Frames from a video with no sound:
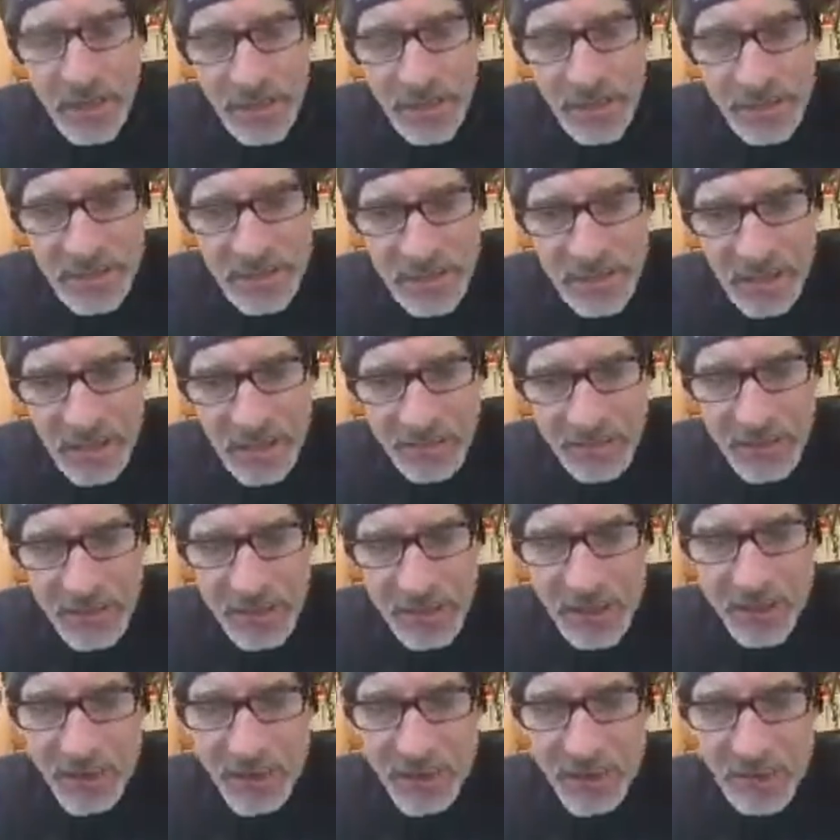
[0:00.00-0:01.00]
Totally
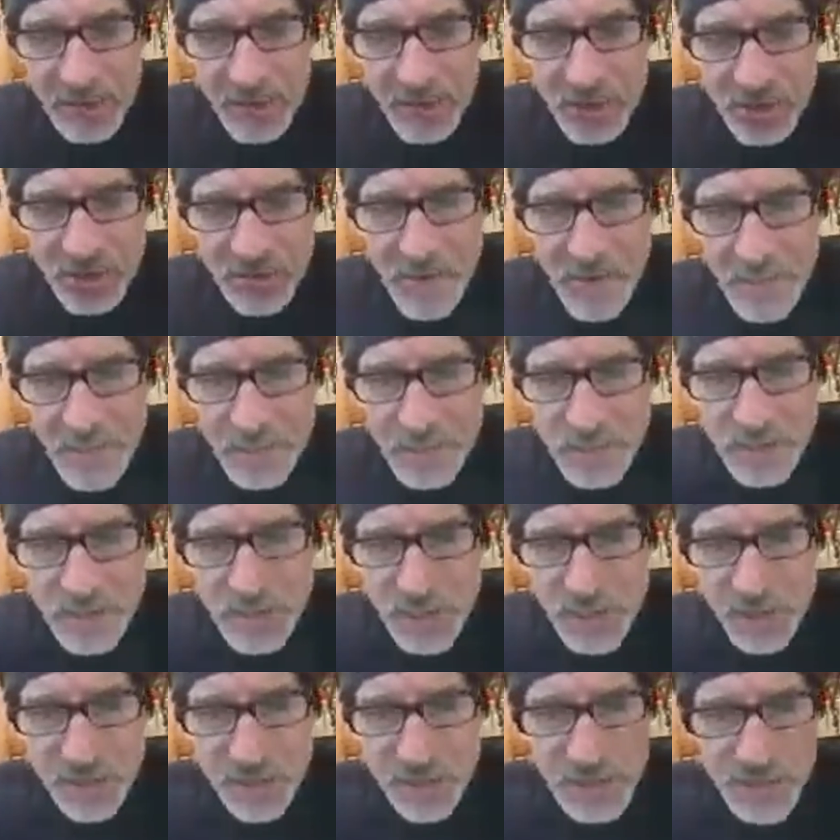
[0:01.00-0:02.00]
appreciate it.
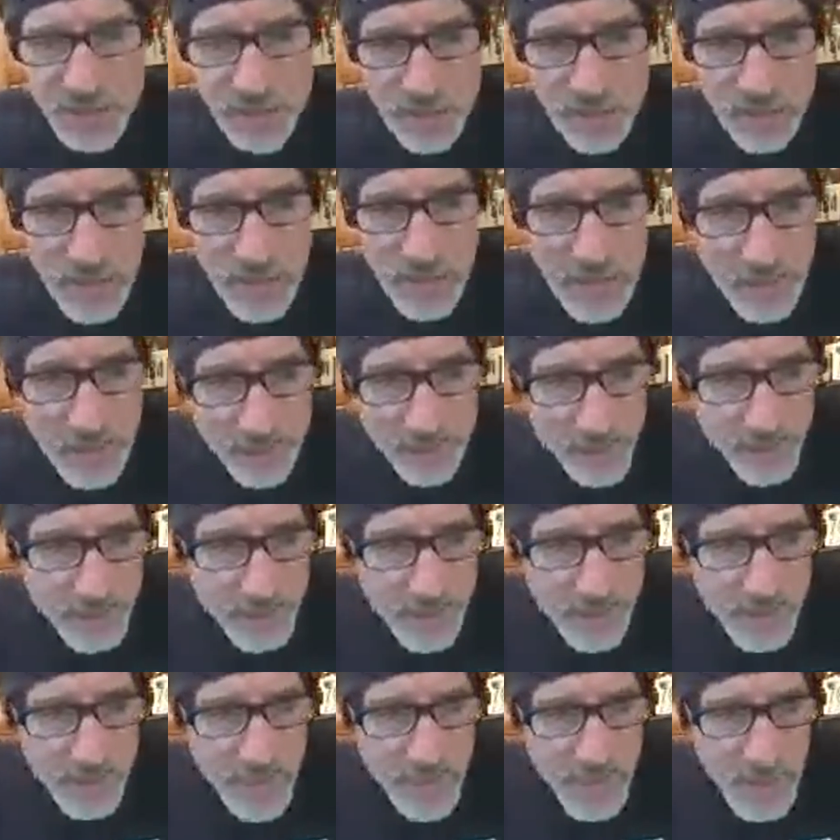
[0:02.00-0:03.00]
And it's telling me to do
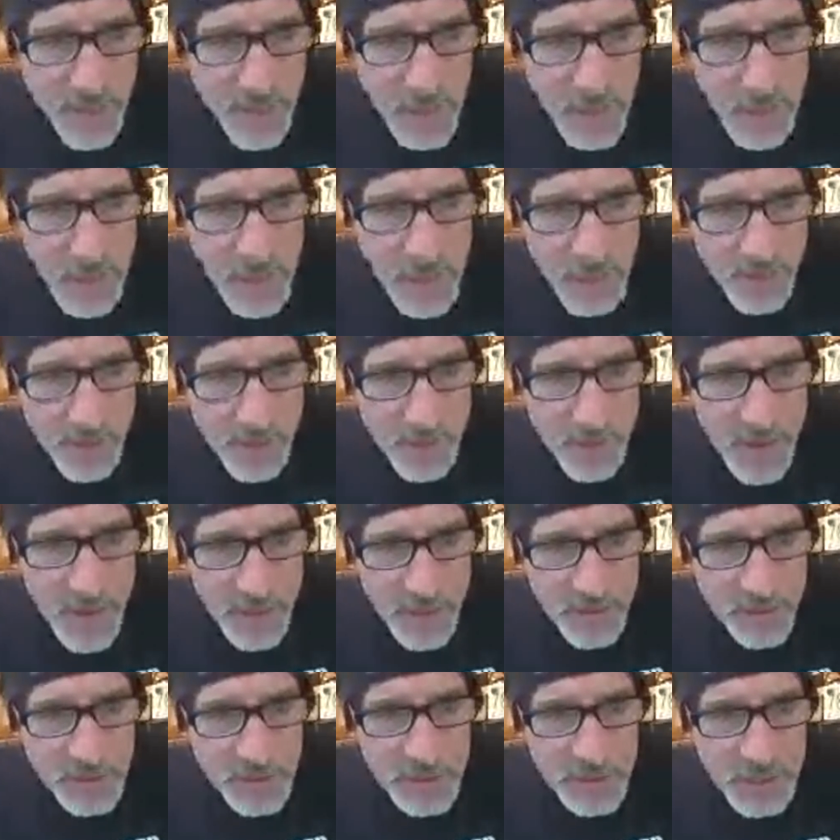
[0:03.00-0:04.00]
some stretches here
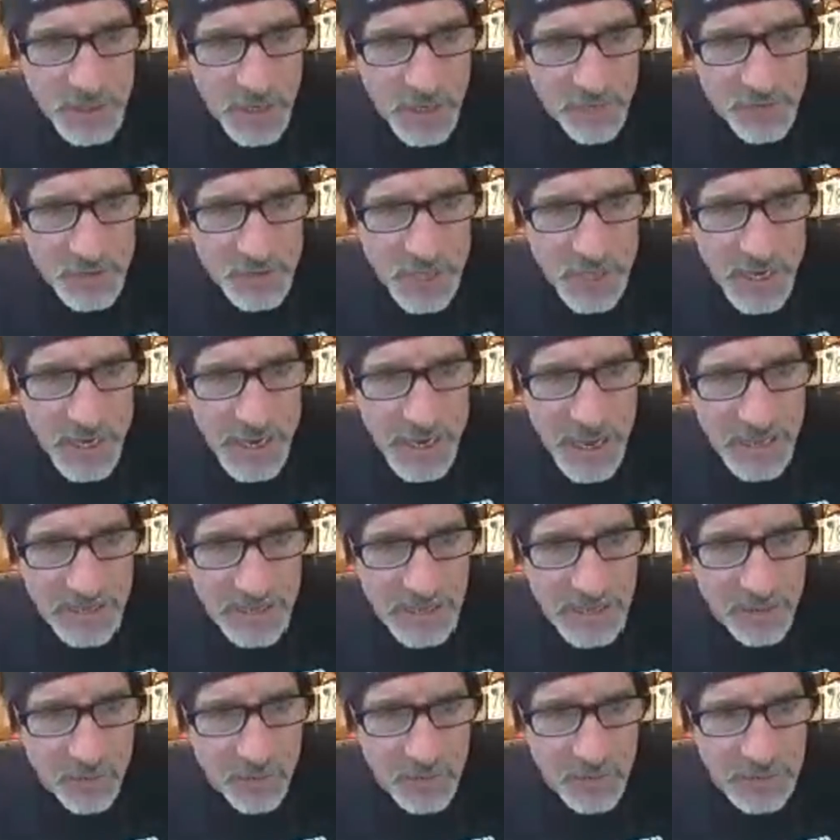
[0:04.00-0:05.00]
too.
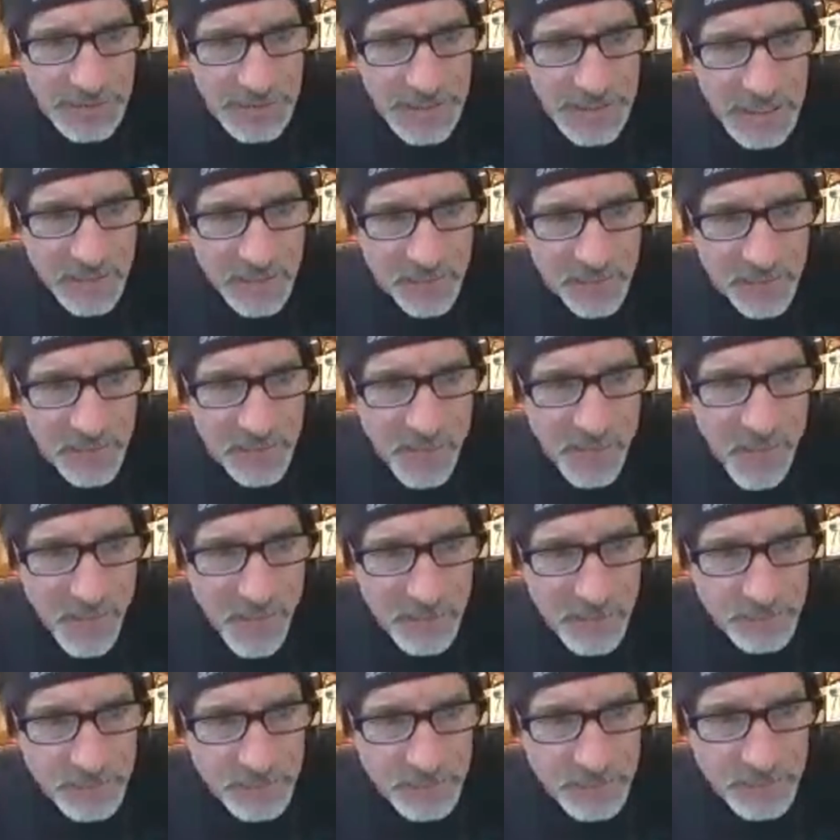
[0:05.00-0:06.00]
Other
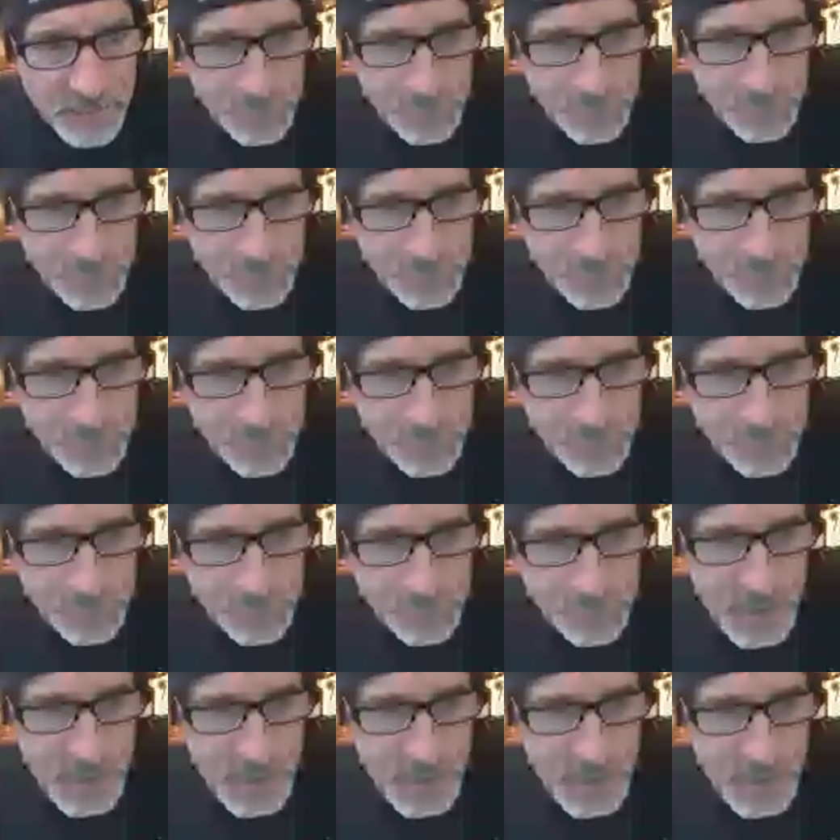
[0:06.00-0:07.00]
methods of
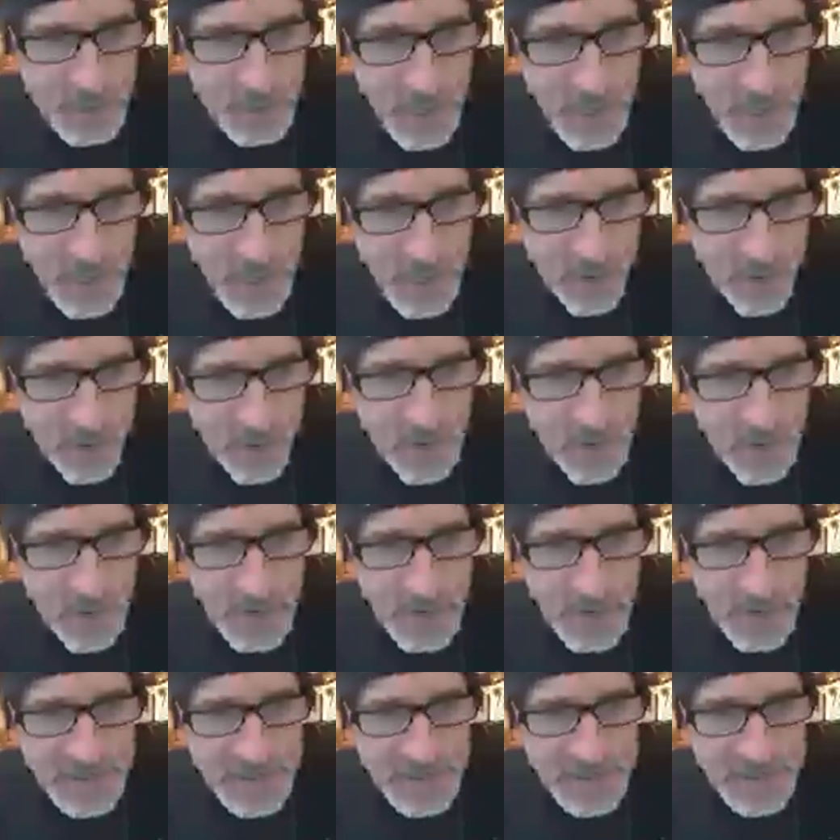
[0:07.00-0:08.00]
sciatic relief:
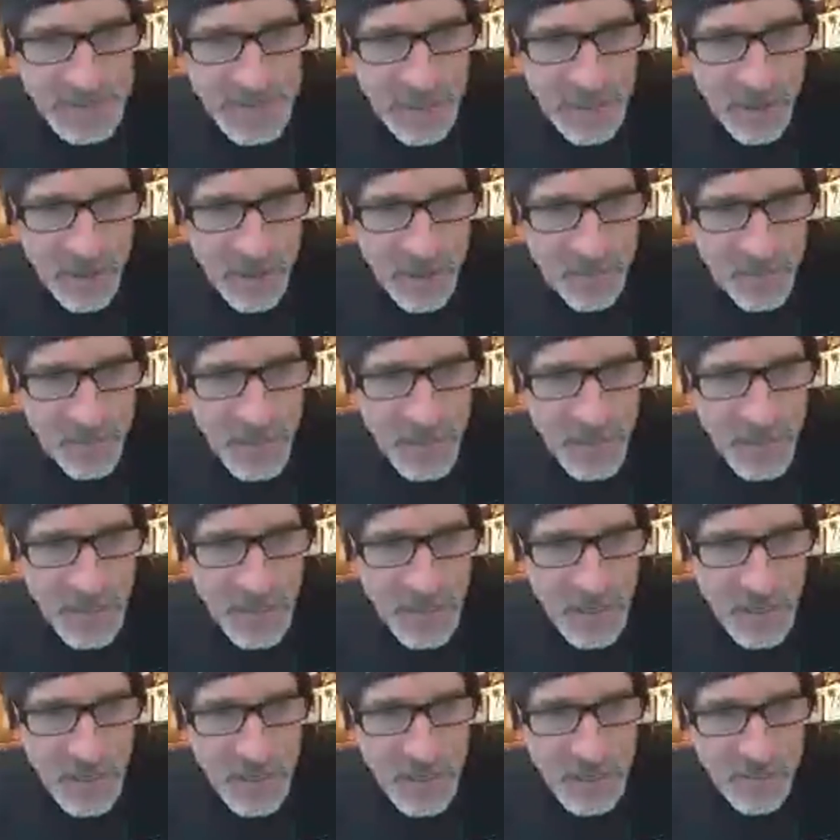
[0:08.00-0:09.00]

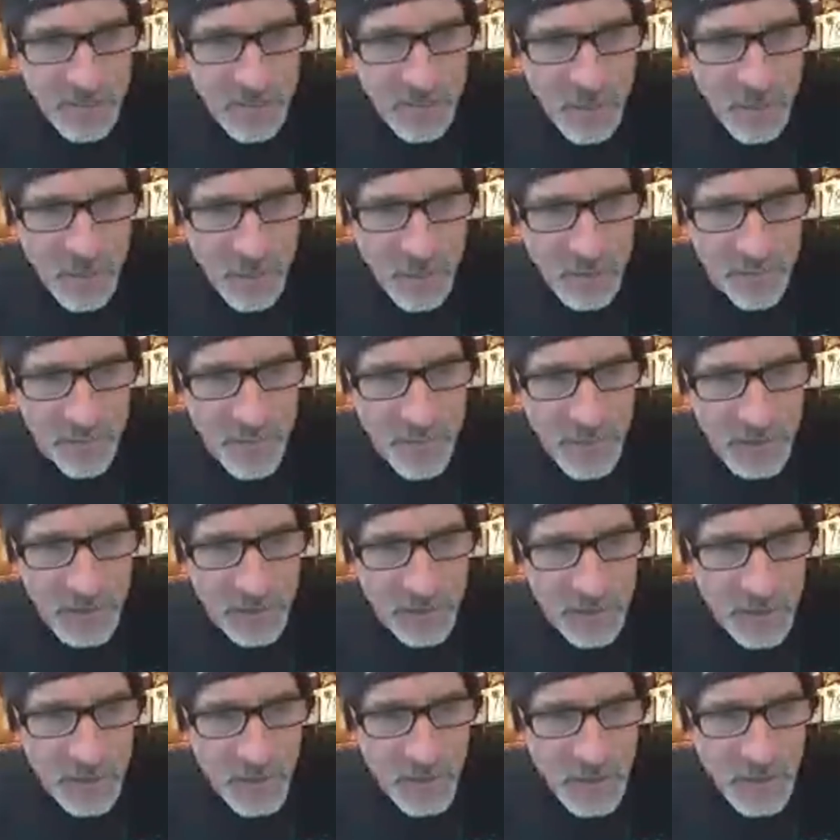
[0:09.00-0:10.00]
heat and
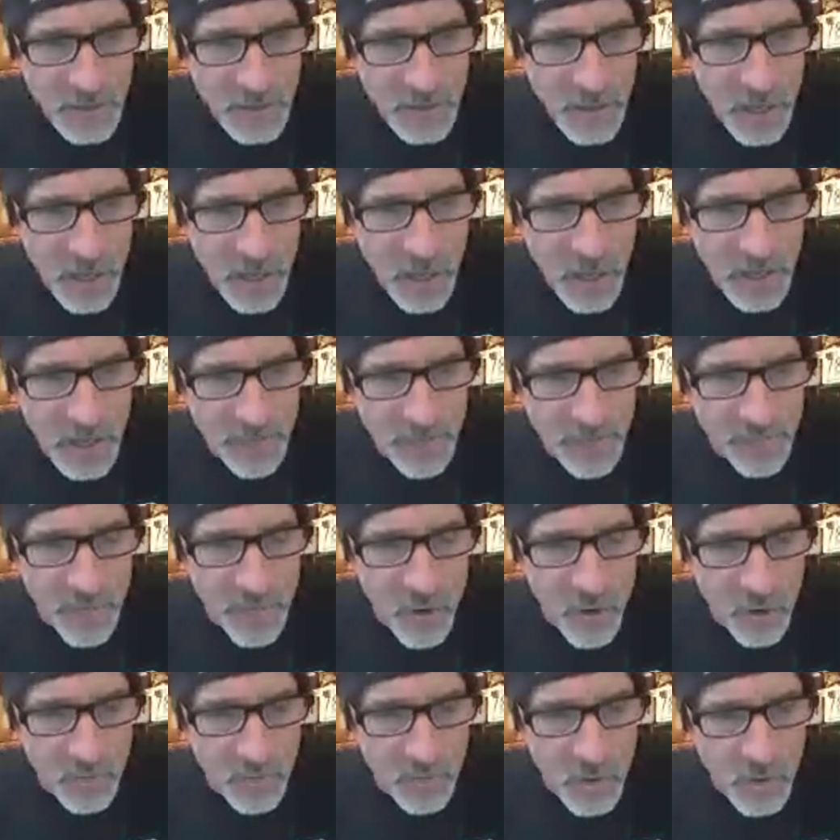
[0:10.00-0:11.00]
ice therapy,
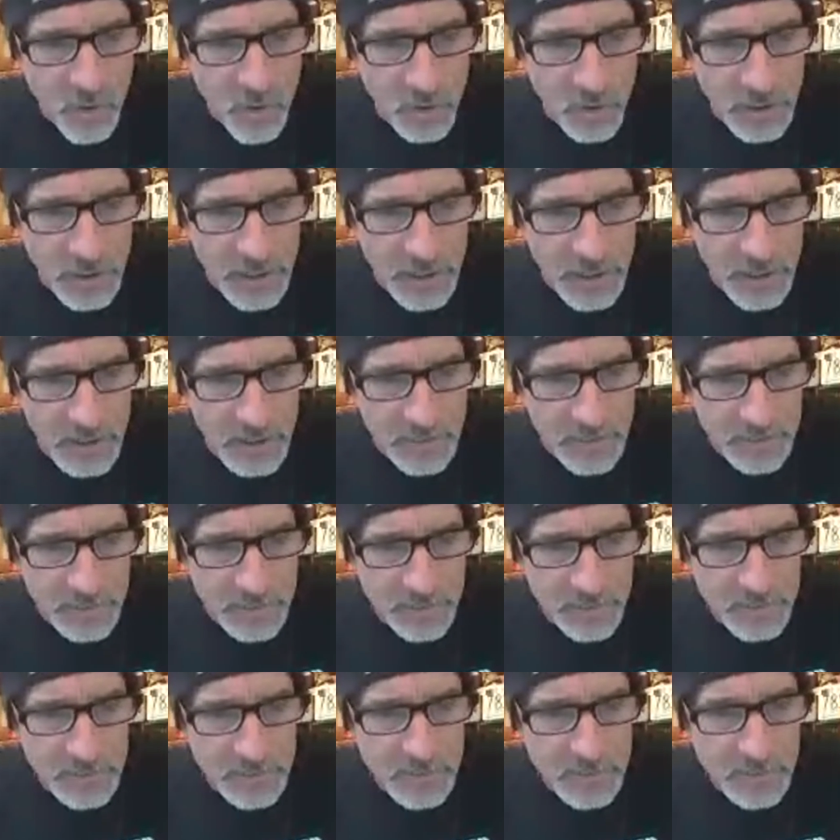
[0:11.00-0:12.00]
movement,
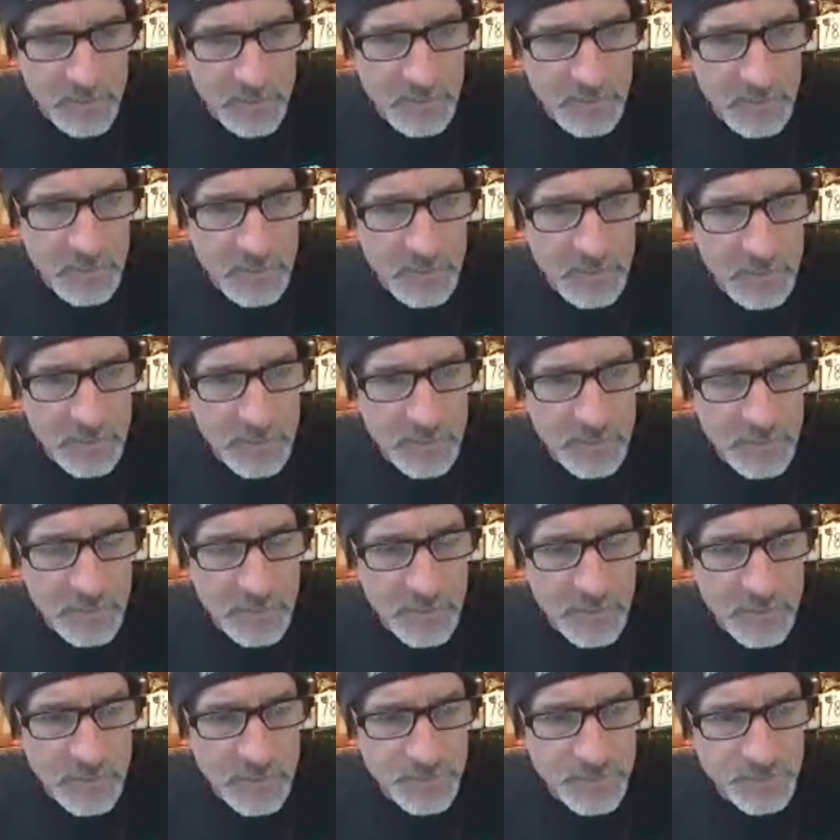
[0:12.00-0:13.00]

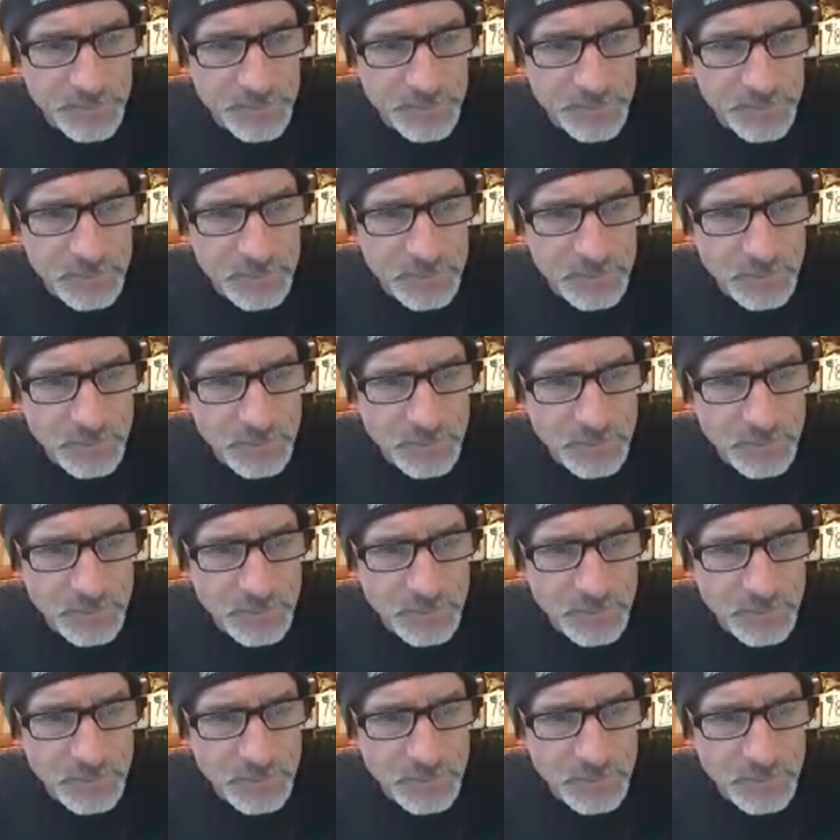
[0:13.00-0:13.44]
foam rolling.